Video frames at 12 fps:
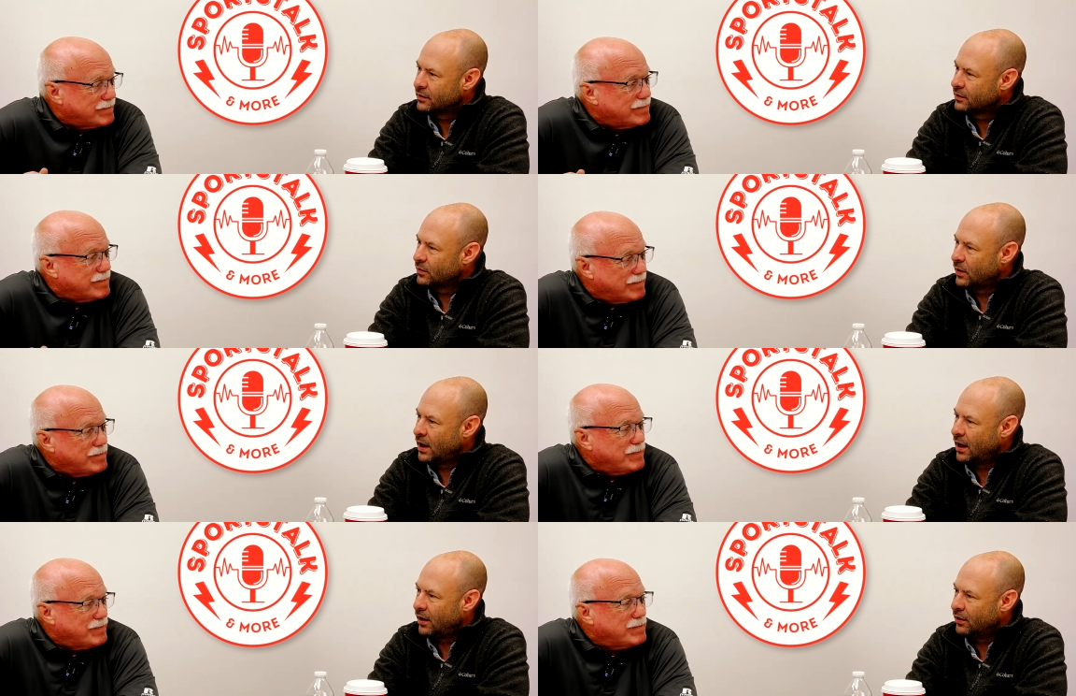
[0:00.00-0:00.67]

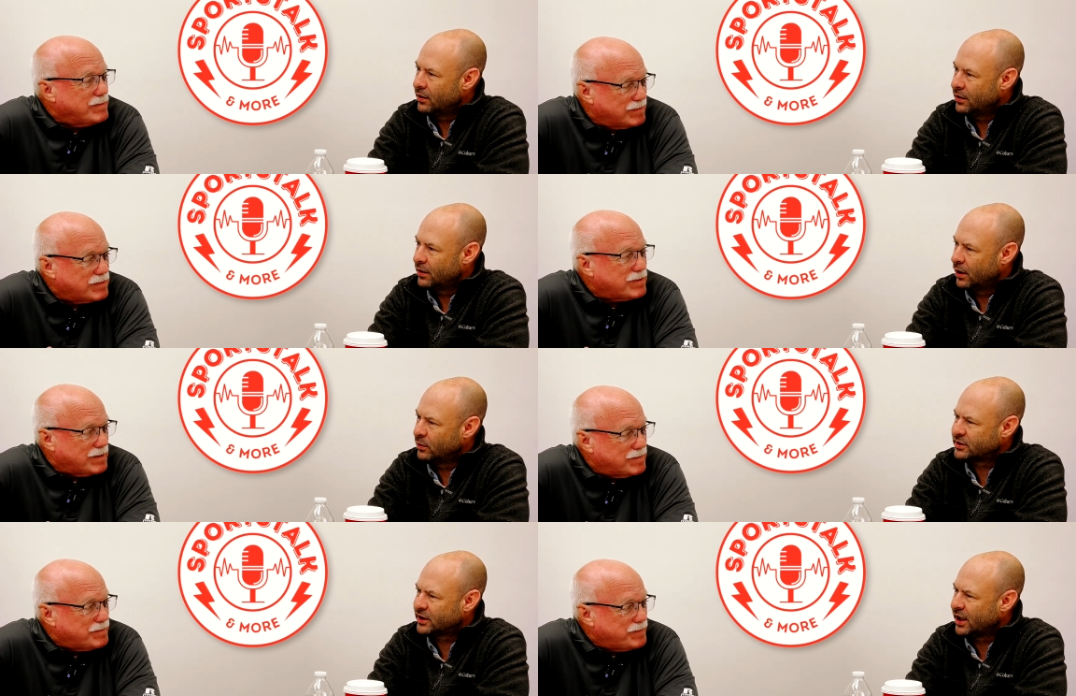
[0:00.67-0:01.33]
Speaker 1: Wow,
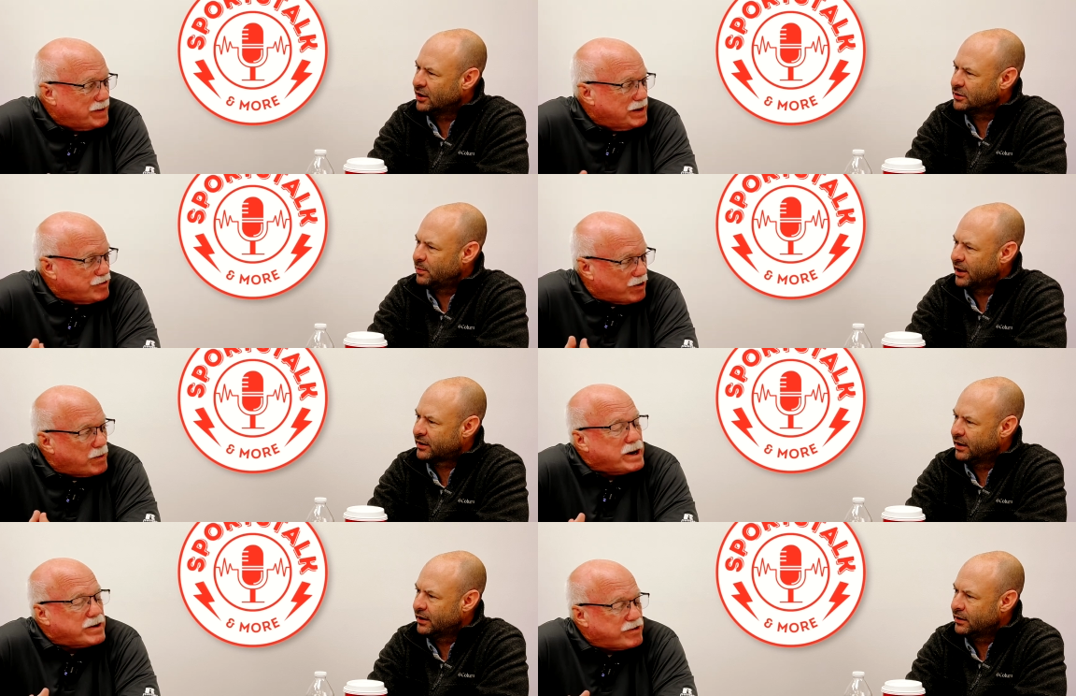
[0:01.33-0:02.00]
who was the coach
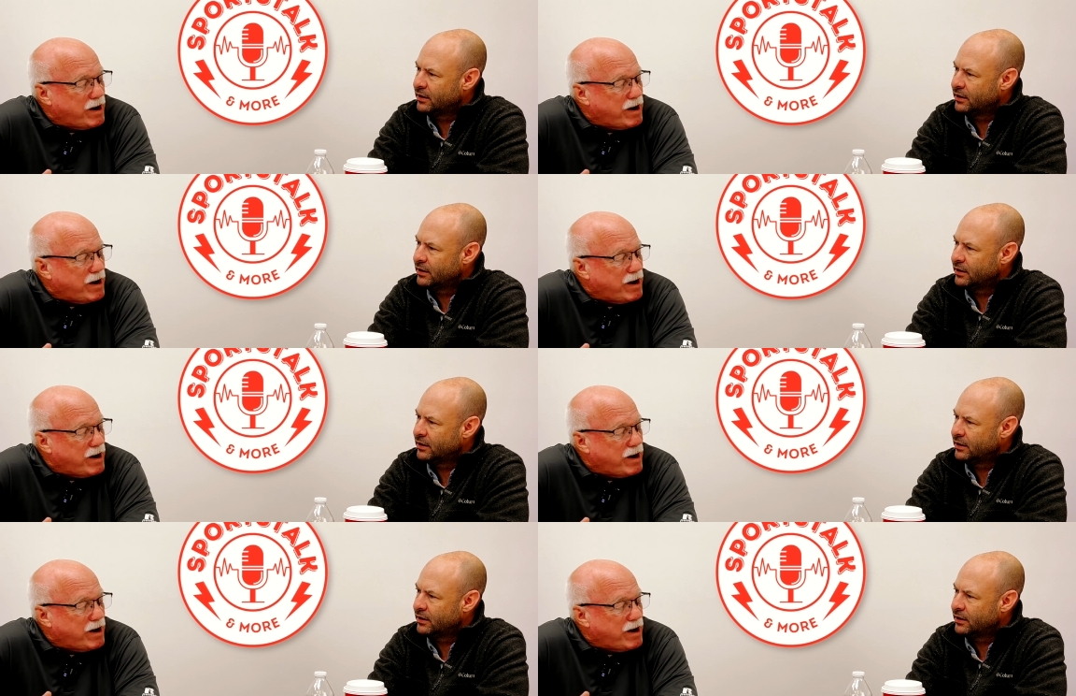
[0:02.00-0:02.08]
back Johnny, then?